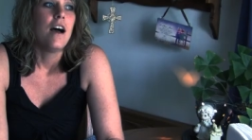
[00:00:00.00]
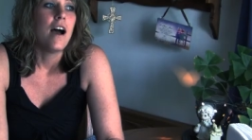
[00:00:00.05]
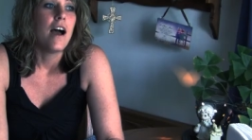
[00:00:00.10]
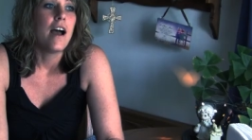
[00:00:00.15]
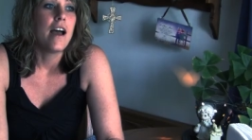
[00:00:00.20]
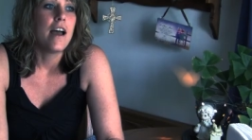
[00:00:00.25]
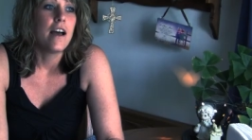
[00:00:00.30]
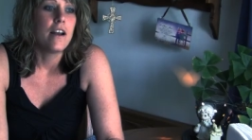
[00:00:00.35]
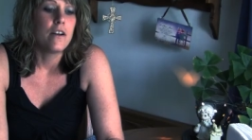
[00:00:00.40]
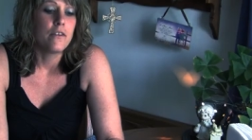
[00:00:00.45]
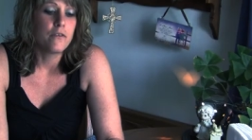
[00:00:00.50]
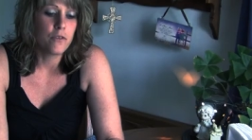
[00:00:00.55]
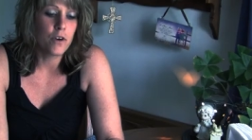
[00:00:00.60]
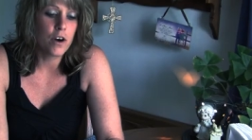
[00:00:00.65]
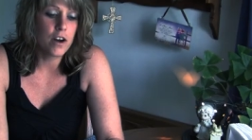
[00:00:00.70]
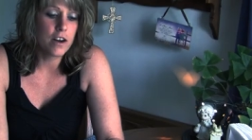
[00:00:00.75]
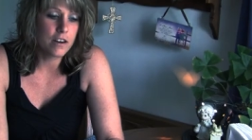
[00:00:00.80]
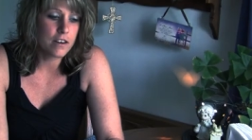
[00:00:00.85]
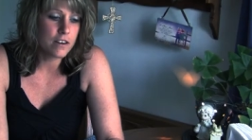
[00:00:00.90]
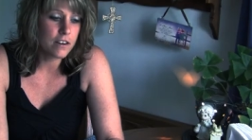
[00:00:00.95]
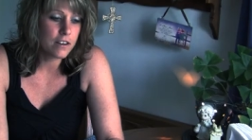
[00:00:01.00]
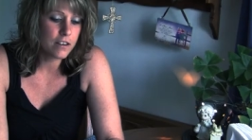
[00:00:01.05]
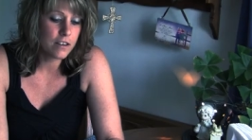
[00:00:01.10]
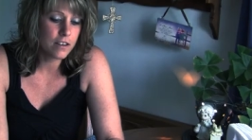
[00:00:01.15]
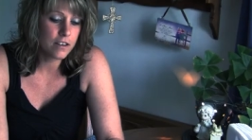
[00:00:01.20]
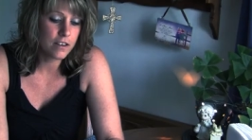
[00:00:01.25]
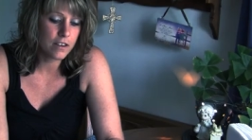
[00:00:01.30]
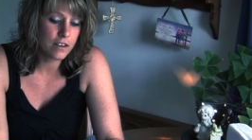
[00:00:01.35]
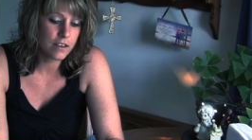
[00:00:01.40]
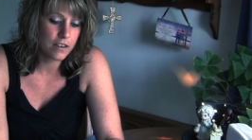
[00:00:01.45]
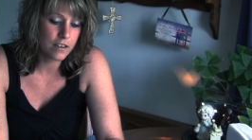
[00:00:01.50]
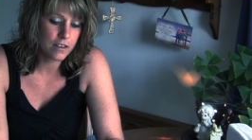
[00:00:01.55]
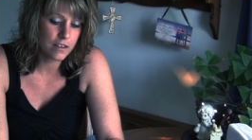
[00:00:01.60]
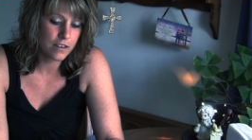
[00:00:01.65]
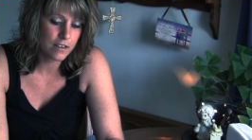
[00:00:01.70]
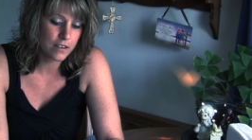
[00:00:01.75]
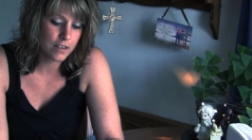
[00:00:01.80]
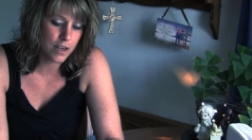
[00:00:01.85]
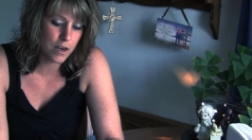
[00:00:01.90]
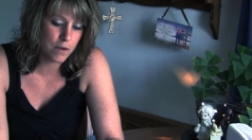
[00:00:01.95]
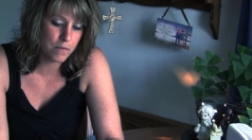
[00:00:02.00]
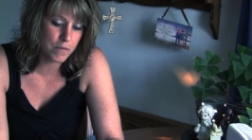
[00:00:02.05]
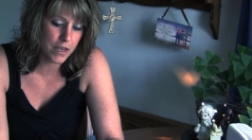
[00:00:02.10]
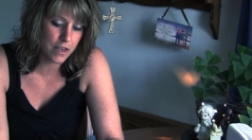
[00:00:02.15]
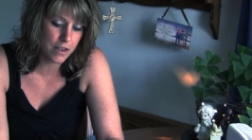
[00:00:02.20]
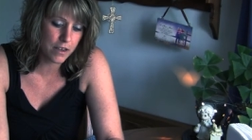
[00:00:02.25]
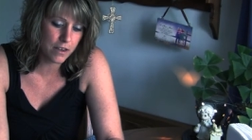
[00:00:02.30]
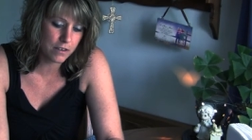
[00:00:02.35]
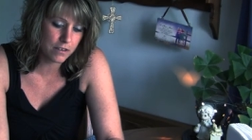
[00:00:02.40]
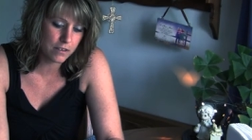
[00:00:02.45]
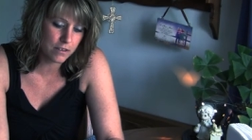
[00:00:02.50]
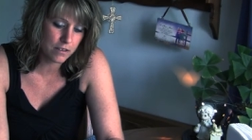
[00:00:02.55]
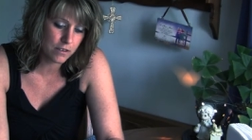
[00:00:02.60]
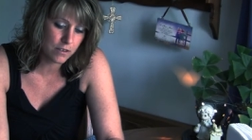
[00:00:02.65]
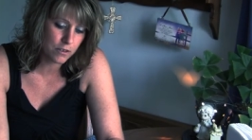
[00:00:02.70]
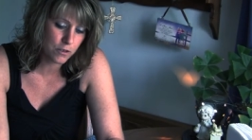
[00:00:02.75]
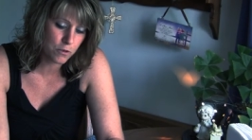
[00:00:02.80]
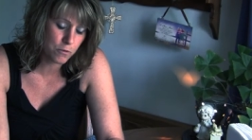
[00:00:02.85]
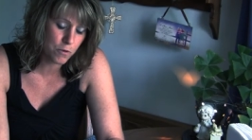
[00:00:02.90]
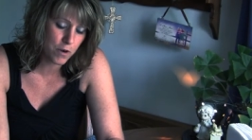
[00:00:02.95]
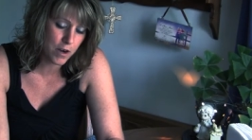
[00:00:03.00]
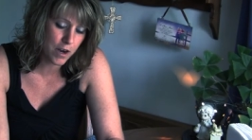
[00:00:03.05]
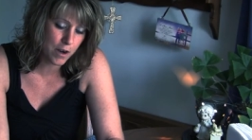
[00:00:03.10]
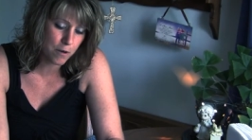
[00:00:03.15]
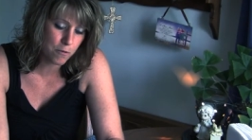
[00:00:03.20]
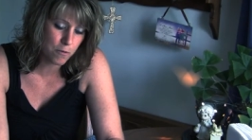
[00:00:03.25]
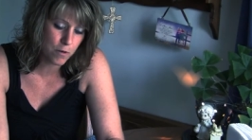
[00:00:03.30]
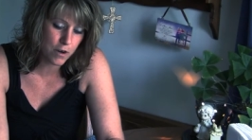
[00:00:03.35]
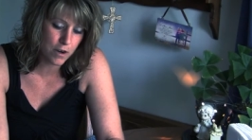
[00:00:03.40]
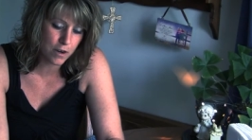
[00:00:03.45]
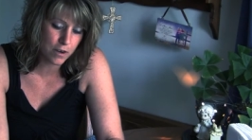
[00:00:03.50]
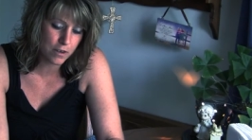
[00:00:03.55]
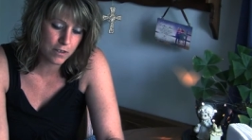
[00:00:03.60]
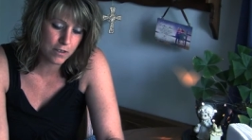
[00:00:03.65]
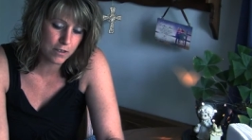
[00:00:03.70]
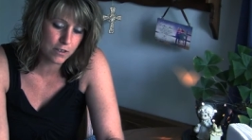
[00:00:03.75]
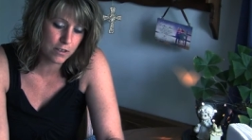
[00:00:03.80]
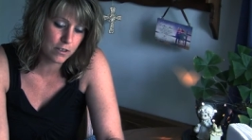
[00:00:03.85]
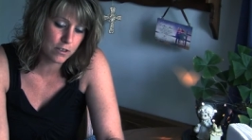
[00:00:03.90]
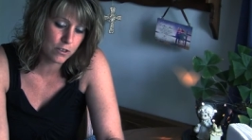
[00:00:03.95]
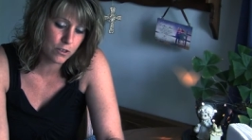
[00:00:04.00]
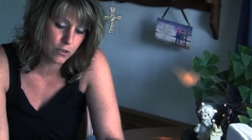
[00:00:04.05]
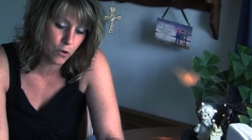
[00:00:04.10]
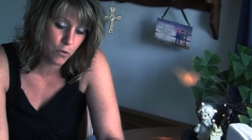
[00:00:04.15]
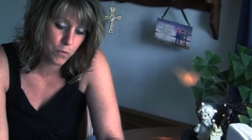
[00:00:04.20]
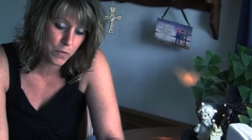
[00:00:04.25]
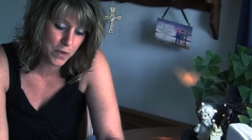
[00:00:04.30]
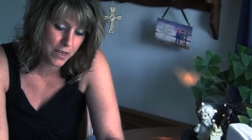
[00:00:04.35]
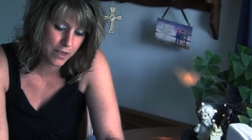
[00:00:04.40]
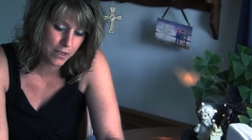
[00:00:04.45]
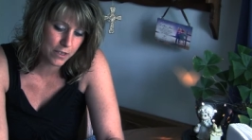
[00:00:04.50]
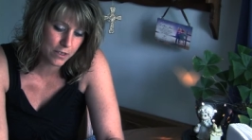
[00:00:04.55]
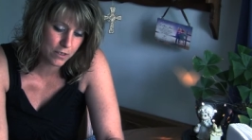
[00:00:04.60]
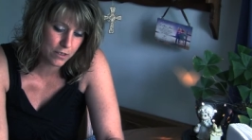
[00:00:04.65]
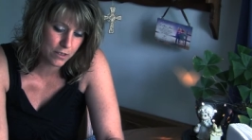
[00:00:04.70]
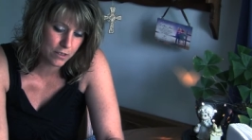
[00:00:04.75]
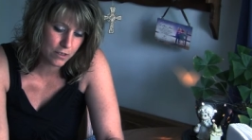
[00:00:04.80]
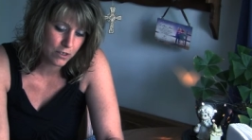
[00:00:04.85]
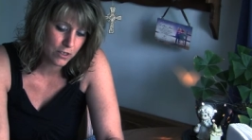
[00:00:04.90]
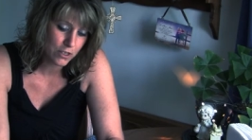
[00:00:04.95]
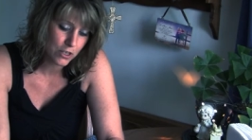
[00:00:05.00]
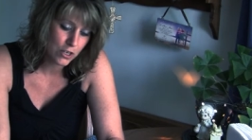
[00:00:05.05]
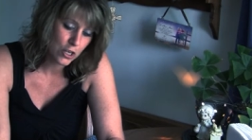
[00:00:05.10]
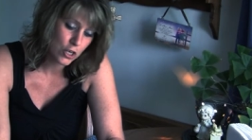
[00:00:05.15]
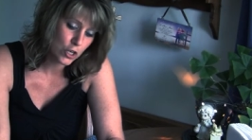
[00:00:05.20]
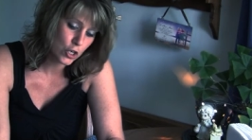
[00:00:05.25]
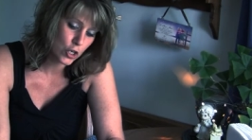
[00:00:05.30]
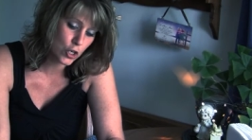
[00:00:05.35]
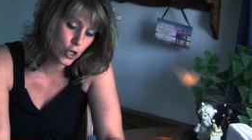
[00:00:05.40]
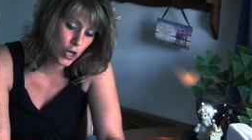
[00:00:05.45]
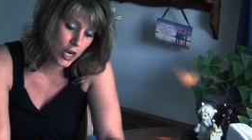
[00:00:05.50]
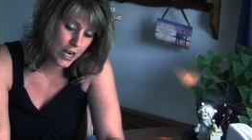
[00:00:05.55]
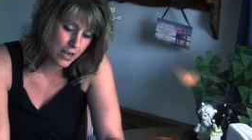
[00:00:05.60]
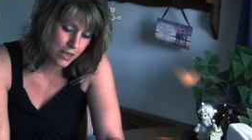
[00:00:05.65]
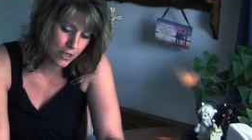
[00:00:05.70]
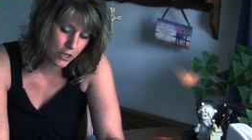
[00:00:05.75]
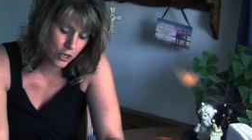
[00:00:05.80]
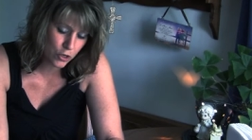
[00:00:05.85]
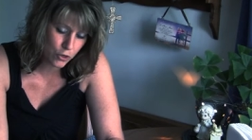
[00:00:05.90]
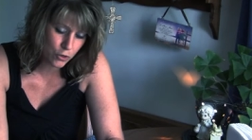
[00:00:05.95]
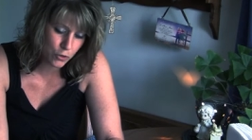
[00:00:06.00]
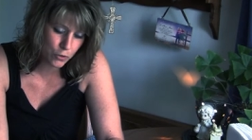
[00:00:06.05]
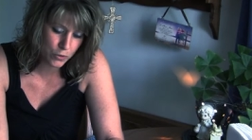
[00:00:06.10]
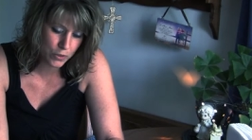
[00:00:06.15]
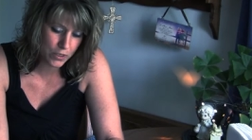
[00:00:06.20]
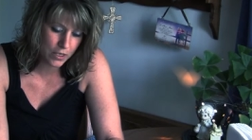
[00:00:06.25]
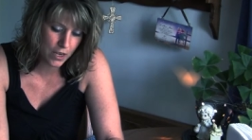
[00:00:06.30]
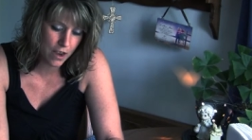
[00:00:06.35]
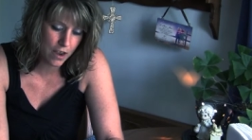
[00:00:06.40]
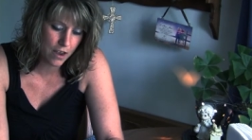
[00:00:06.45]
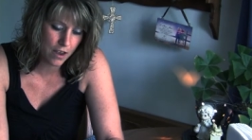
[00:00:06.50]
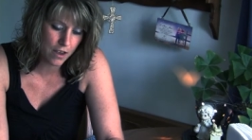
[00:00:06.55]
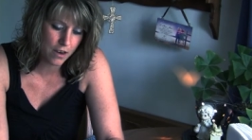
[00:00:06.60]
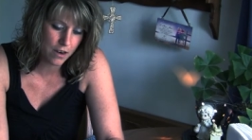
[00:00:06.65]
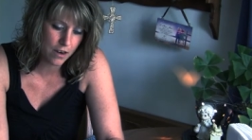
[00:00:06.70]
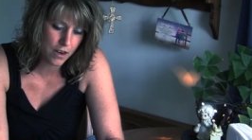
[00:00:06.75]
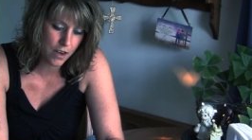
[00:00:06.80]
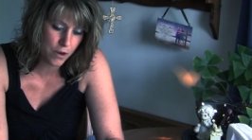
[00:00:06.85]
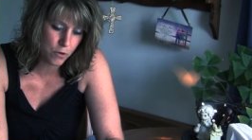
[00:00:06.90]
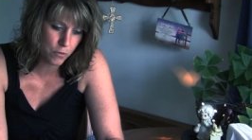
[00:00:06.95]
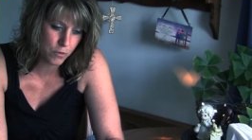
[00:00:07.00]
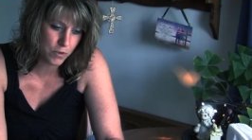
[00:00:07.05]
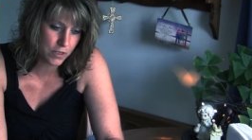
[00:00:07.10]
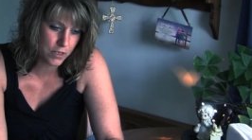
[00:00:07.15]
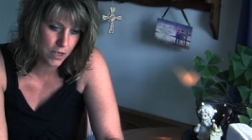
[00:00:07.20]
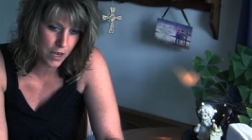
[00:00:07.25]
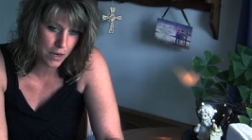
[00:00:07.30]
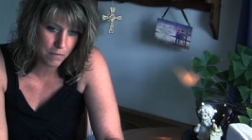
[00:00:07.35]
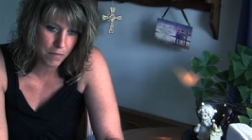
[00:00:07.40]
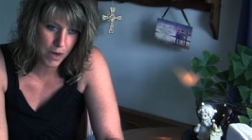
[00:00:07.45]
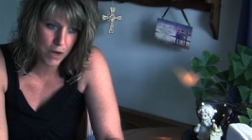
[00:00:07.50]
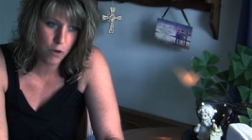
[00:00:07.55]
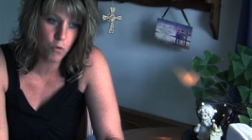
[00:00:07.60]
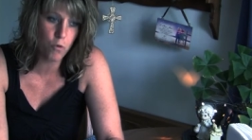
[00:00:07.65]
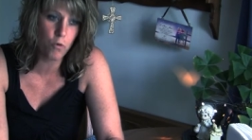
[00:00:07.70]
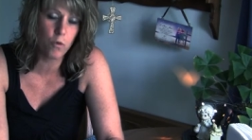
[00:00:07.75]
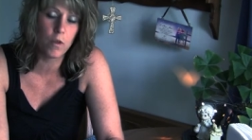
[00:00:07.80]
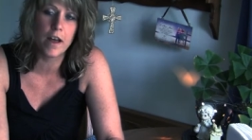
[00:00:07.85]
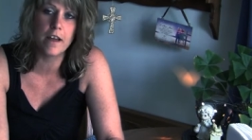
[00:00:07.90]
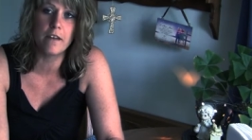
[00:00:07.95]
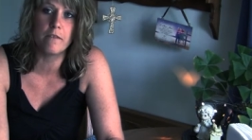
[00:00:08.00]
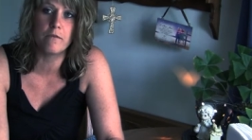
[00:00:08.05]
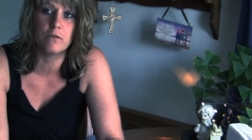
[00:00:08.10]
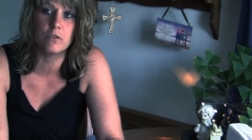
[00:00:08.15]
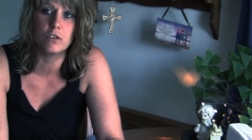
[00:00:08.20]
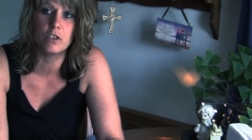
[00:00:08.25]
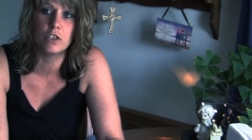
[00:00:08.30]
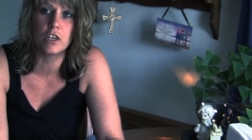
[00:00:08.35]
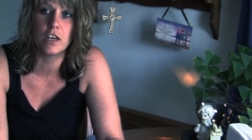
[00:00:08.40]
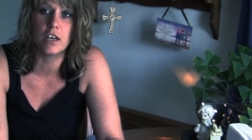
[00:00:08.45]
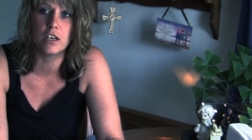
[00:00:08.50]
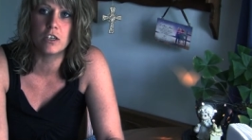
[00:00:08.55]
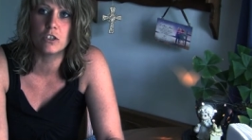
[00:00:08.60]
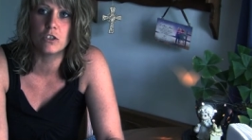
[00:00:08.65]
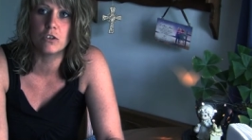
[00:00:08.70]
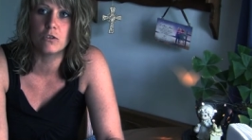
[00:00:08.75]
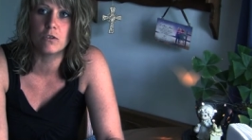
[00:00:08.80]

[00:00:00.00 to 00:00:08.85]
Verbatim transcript: I had a friend come in to where I work and told me his great news and it was like my whole life was changed